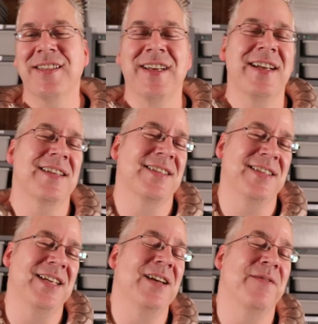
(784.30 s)
sight to
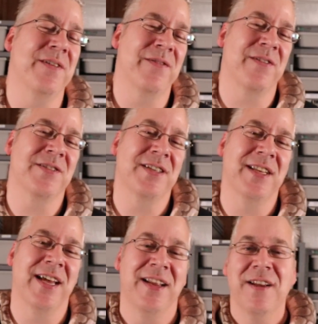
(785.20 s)
see if you've ever seen
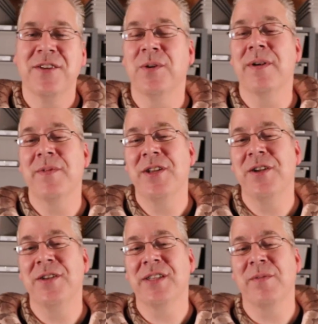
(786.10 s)
that. So what I'm gonna do
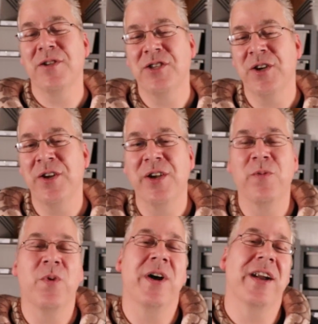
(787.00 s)
is I'm gonna show you
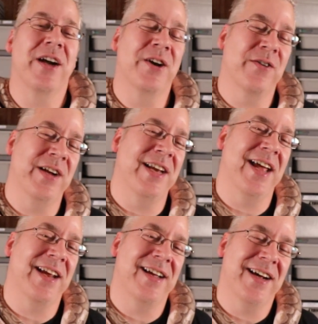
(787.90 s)
what a green
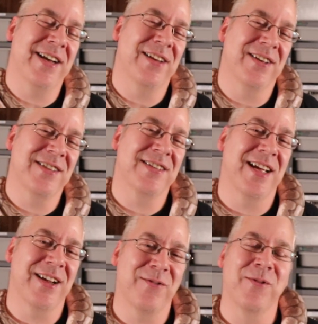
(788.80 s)
anaconda looks
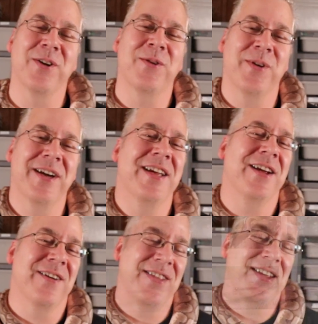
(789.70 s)
like real quick here on